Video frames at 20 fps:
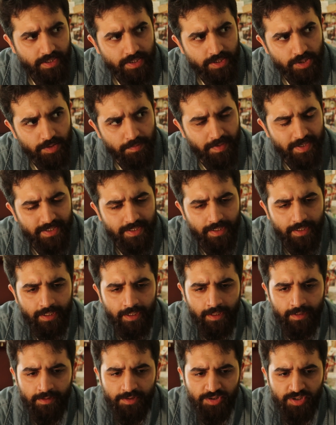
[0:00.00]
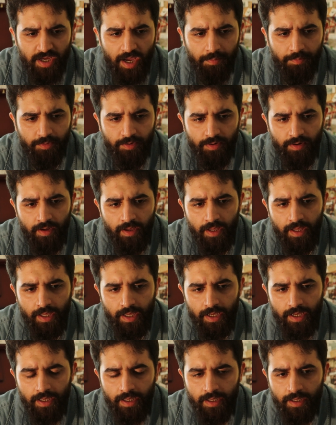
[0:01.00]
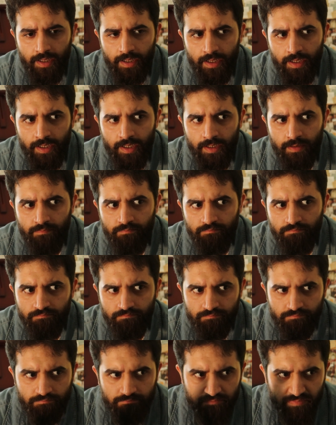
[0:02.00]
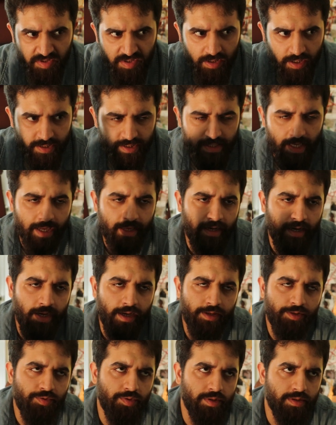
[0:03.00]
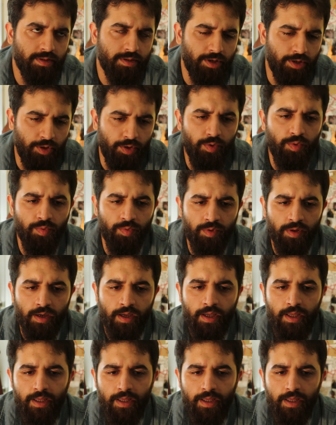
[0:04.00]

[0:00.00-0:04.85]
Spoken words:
So basically in this chapter, the psychiatrist Jung